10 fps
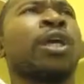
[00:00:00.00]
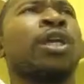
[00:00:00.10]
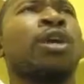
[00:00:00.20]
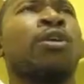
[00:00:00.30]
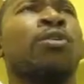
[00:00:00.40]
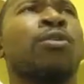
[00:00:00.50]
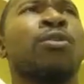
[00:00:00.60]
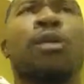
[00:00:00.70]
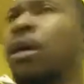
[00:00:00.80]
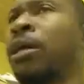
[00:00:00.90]
you know,
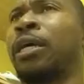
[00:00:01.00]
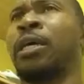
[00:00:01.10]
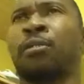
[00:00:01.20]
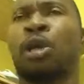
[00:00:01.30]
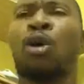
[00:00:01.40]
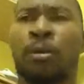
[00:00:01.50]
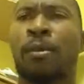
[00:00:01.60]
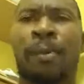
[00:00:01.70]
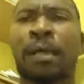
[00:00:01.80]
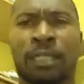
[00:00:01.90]
uh, told
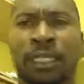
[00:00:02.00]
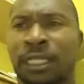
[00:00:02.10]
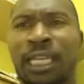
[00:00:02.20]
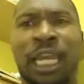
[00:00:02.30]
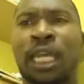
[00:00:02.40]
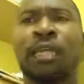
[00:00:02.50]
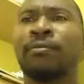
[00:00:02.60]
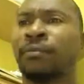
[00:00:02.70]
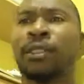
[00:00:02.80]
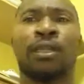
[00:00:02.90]
him about the
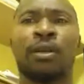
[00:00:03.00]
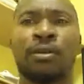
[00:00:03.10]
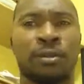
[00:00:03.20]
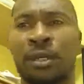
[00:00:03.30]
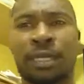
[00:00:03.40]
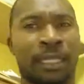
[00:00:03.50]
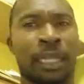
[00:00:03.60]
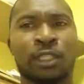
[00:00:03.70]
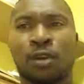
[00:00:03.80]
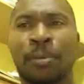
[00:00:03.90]
king, you know,
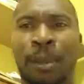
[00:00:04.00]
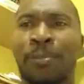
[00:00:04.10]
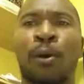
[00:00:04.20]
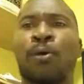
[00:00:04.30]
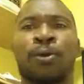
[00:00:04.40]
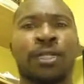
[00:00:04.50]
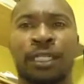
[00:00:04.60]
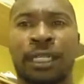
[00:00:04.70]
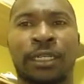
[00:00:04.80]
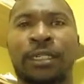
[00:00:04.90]
that's going to be
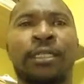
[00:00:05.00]
born.